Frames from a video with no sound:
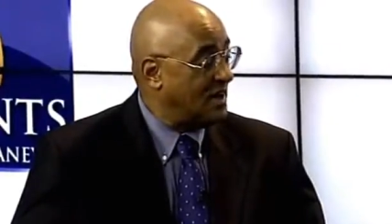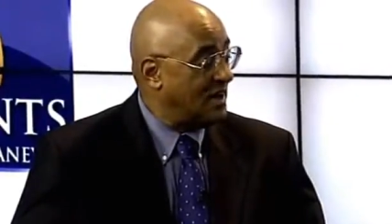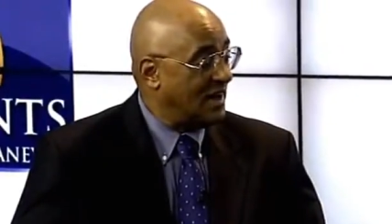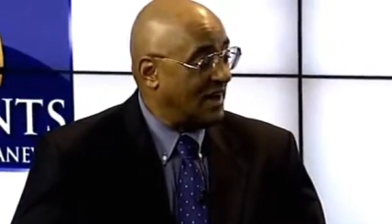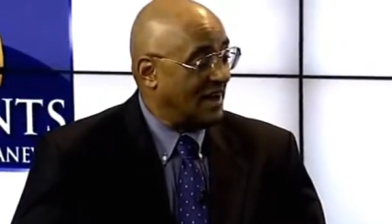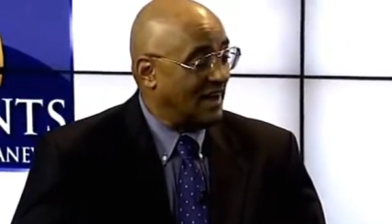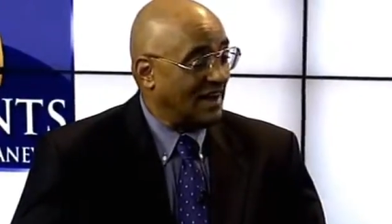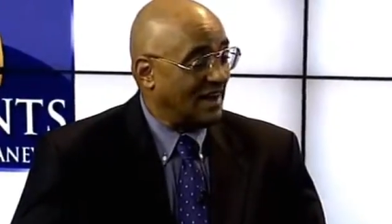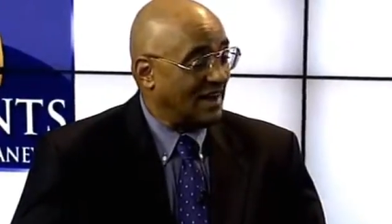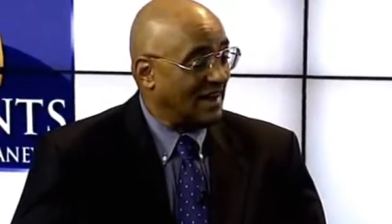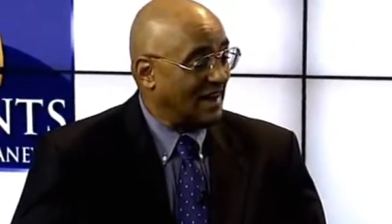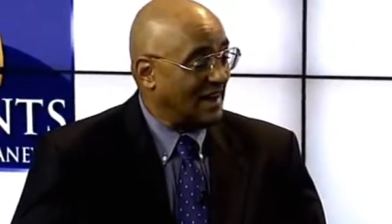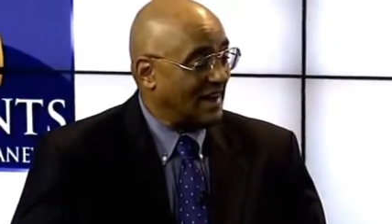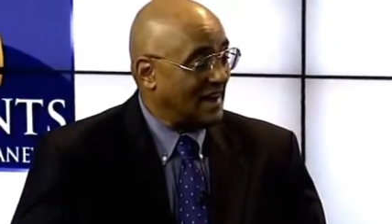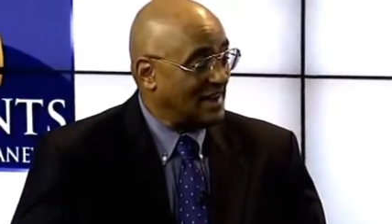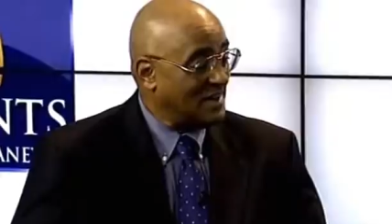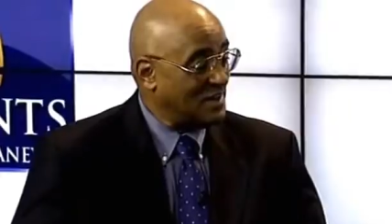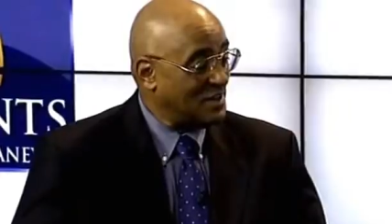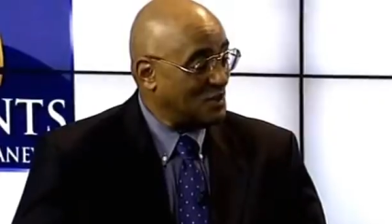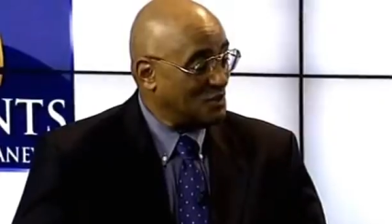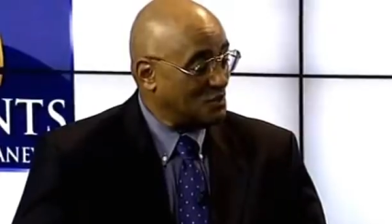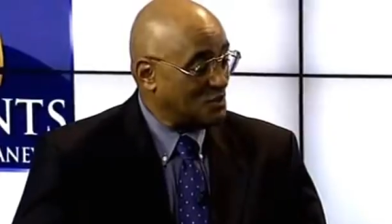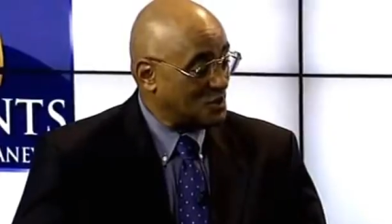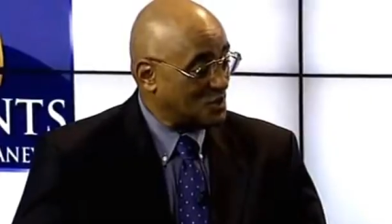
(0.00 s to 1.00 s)
I, I, hate
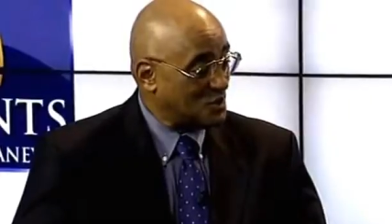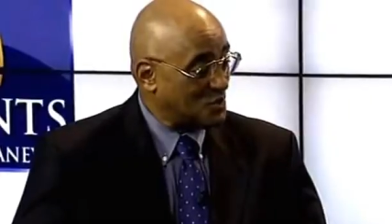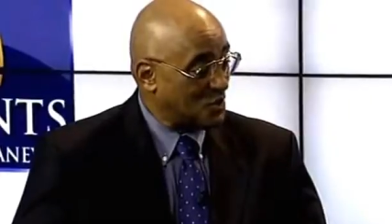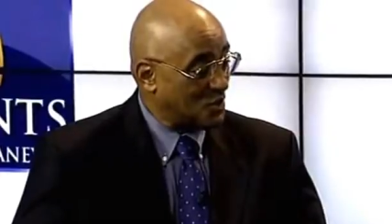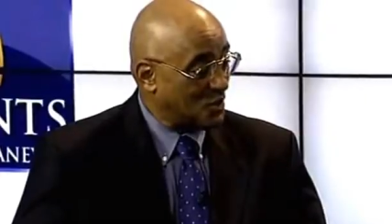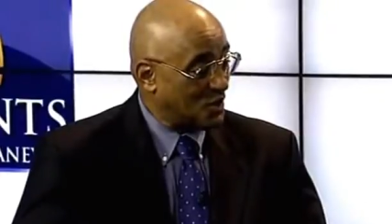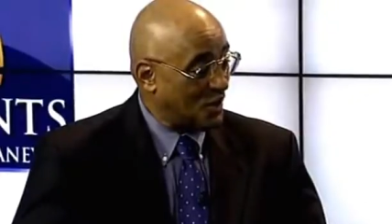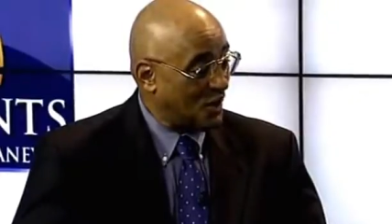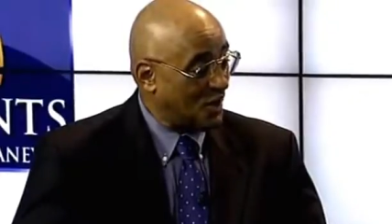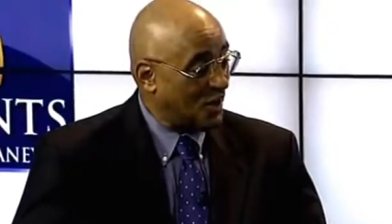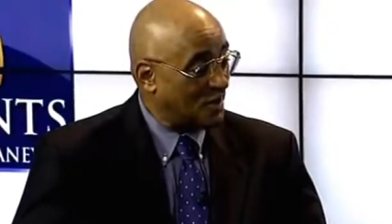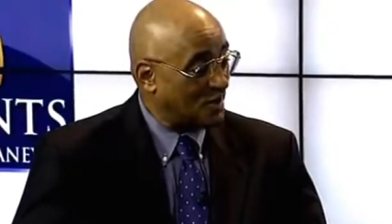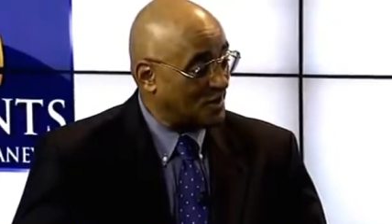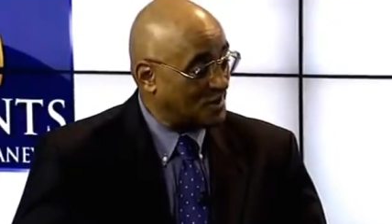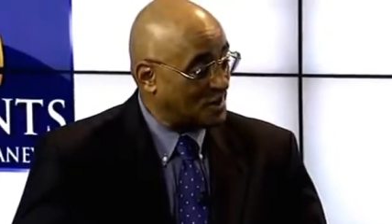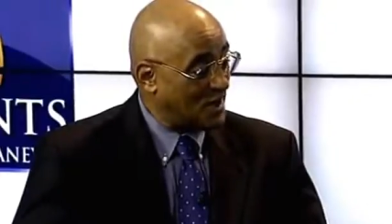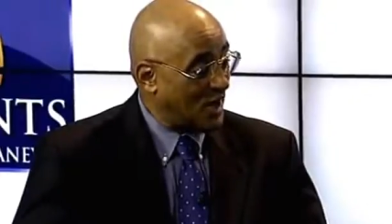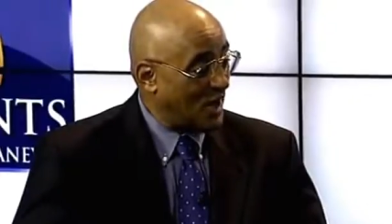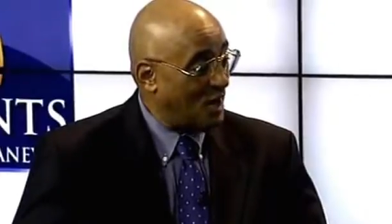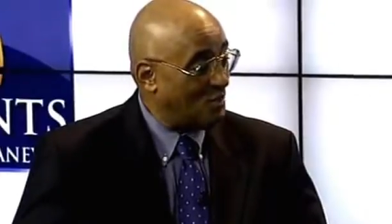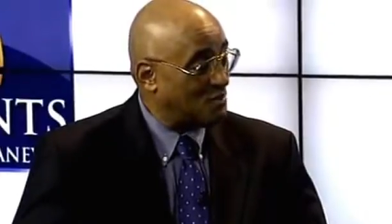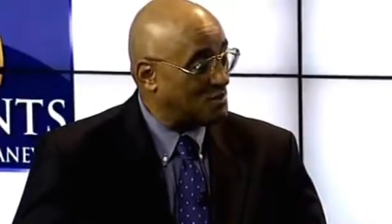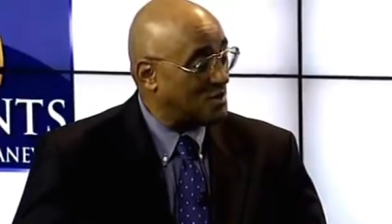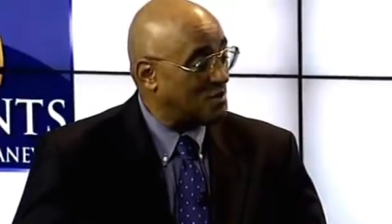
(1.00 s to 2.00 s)
to use this word, Uncle
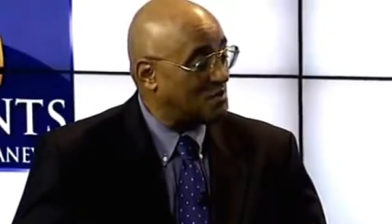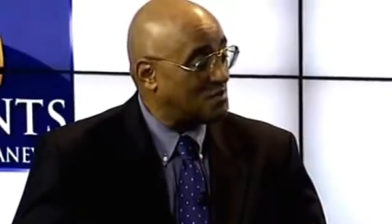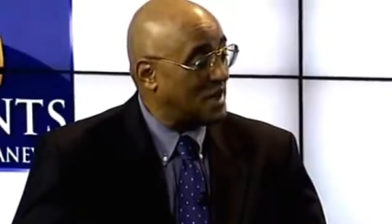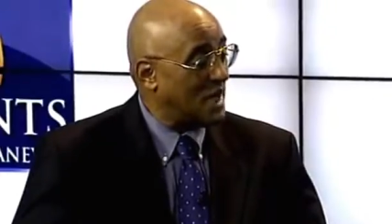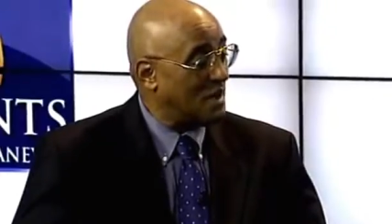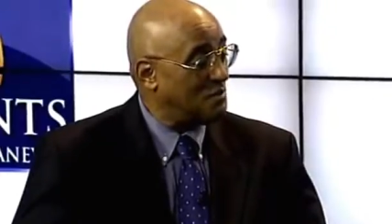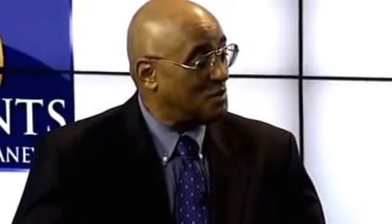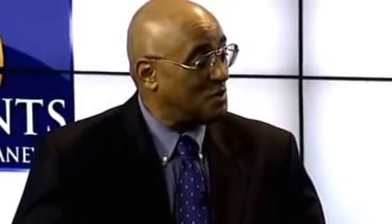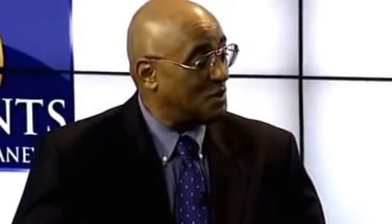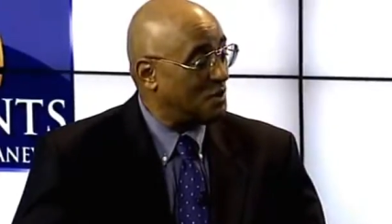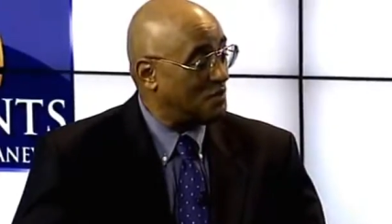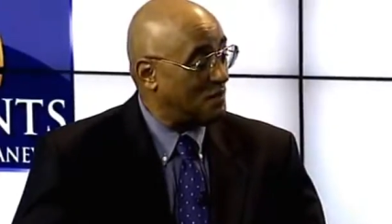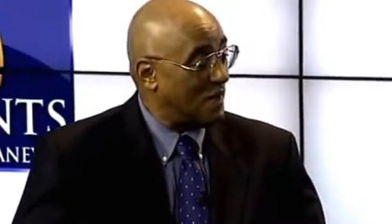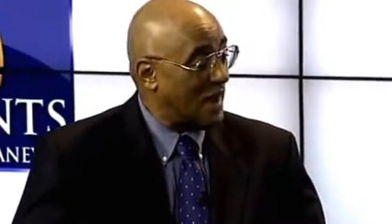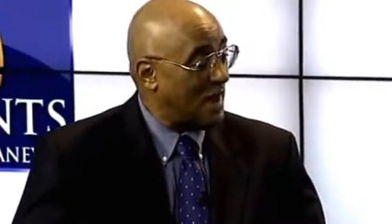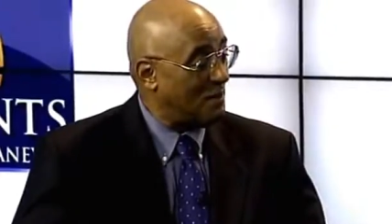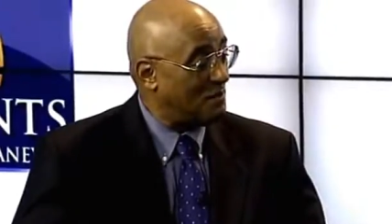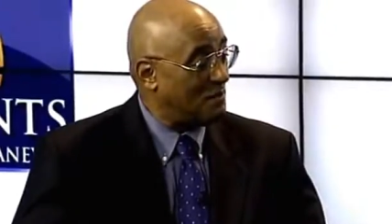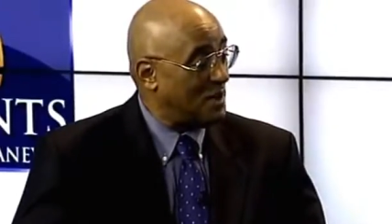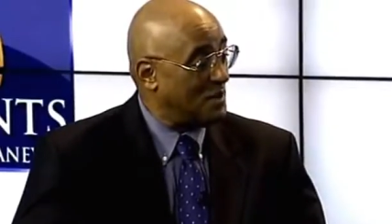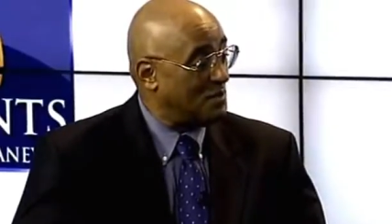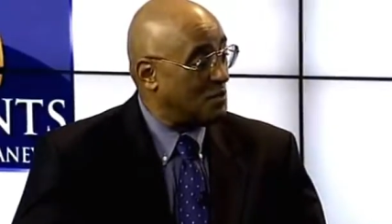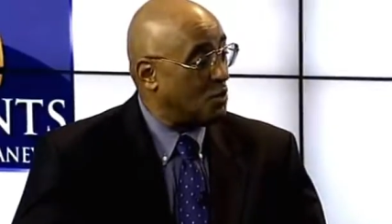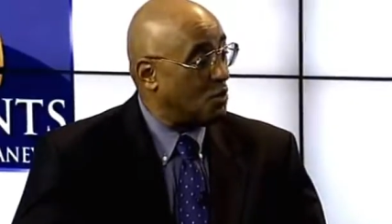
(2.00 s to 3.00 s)
Tom, sometimes you can find
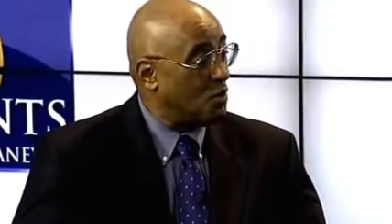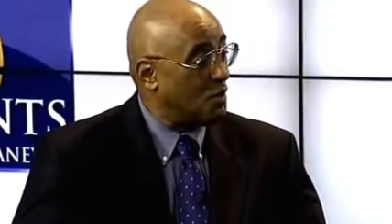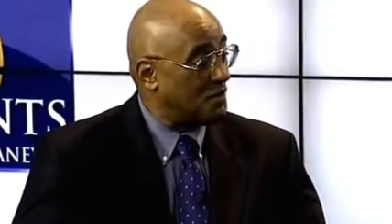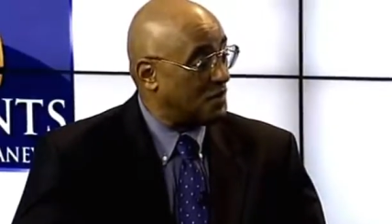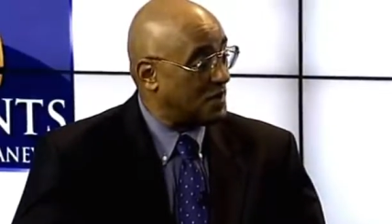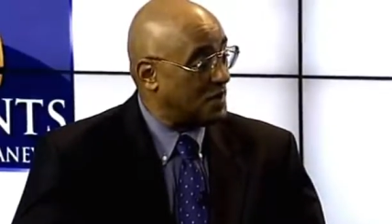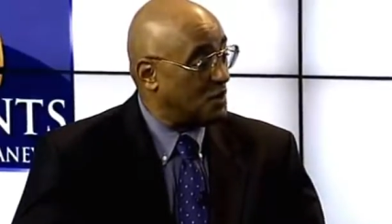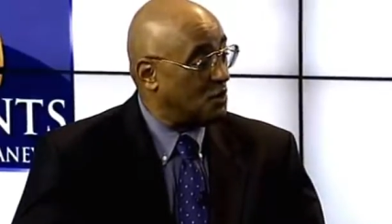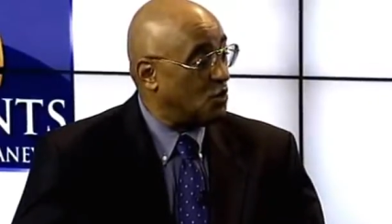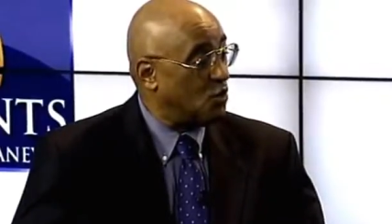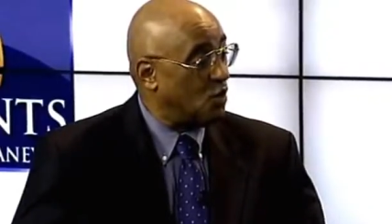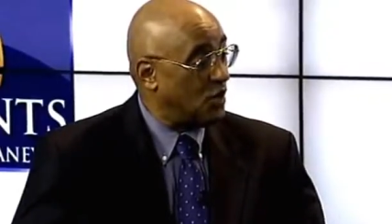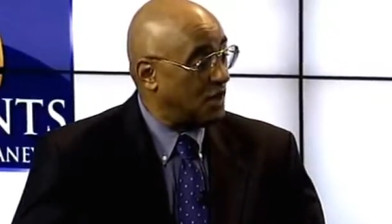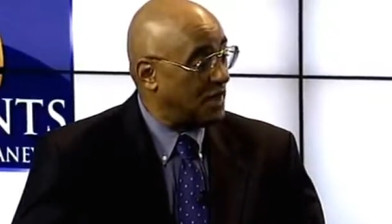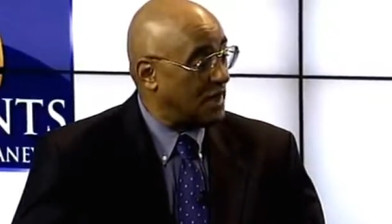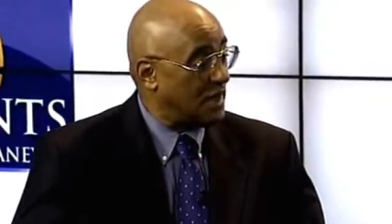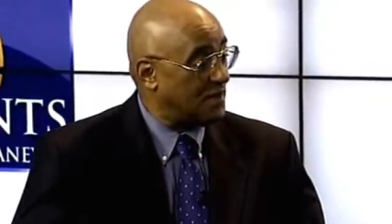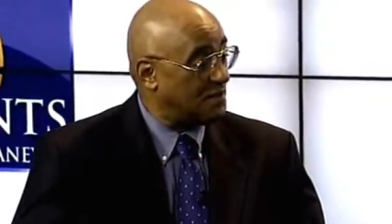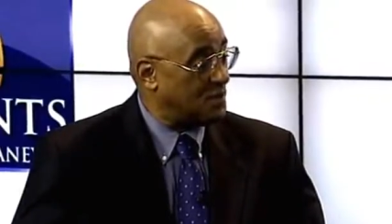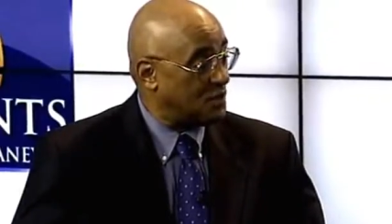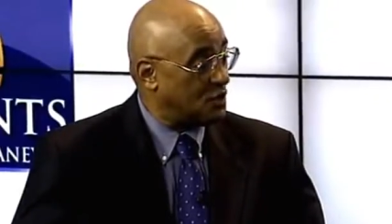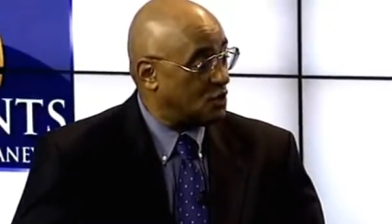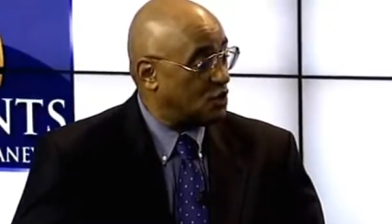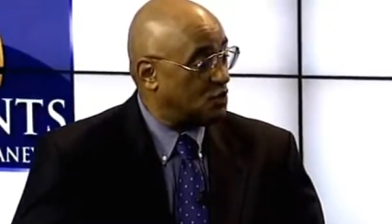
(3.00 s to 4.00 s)
people within one
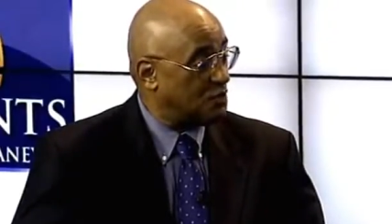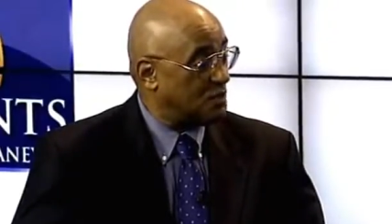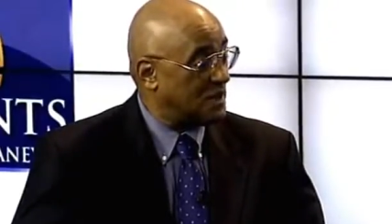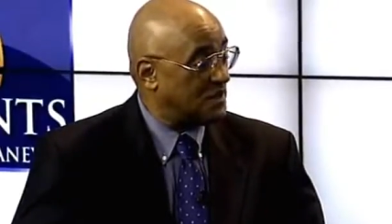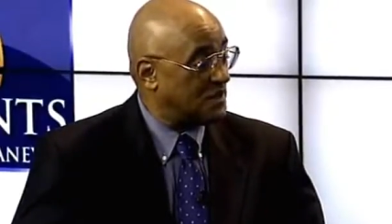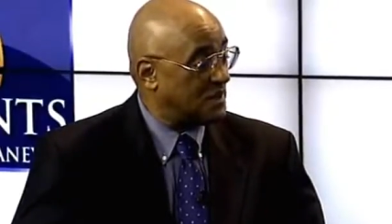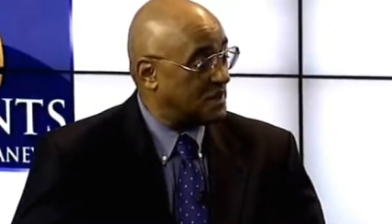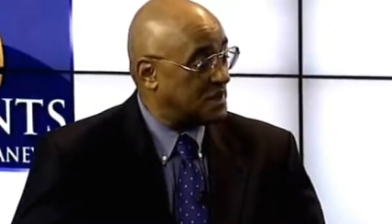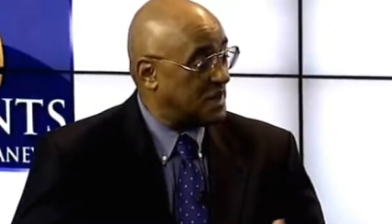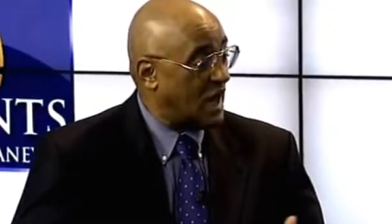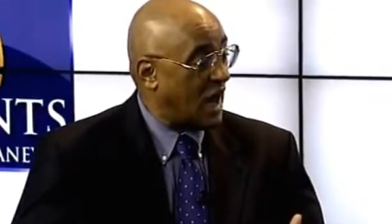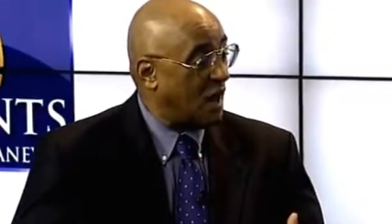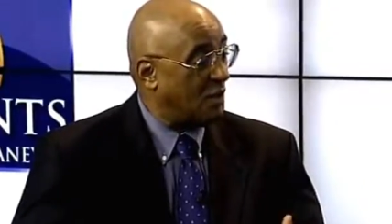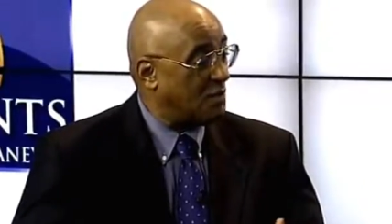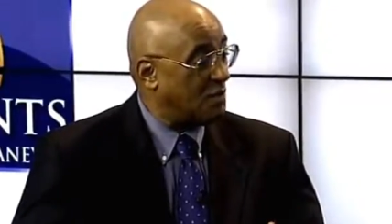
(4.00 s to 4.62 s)
ethnic group uh -huh. that the uh-huh.